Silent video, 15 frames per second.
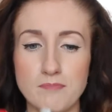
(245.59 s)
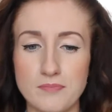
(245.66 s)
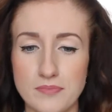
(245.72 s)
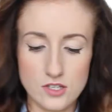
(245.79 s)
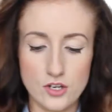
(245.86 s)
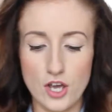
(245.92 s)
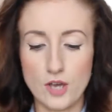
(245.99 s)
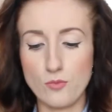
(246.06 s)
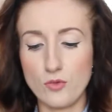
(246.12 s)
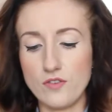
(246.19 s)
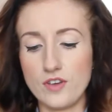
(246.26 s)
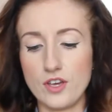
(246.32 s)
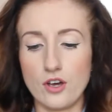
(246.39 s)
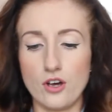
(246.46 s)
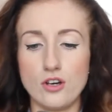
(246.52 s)
So now
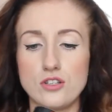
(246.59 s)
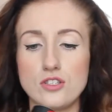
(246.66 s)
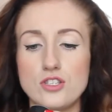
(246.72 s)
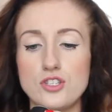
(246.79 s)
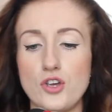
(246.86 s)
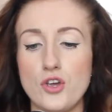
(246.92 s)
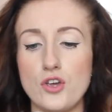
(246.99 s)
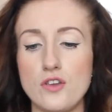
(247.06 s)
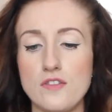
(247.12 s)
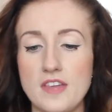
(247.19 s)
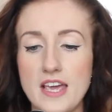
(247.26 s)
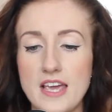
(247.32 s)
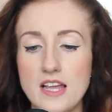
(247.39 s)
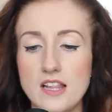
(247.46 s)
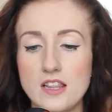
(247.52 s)
moving on to
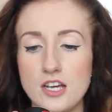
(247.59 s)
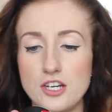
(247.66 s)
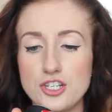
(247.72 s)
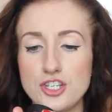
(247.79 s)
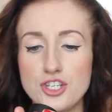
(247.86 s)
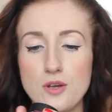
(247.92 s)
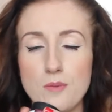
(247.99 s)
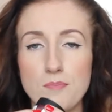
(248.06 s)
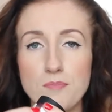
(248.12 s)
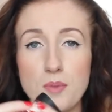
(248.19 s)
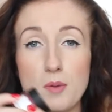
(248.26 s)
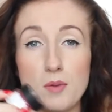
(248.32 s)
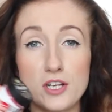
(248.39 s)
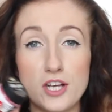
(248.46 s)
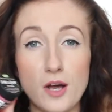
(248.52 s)
the Lush
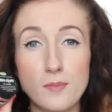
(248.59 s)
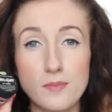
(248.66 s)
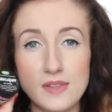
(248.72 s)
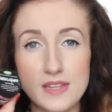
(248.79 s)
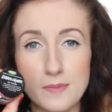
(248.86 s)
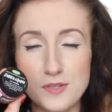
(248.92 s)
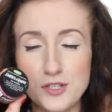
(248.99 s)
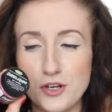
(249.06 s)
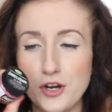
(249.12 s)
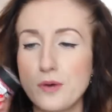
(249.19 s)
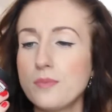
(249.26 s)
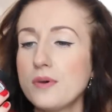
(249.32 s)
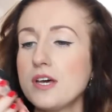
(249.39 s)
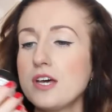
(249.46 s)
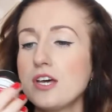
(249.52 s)
Bubblegum Lip Scrub.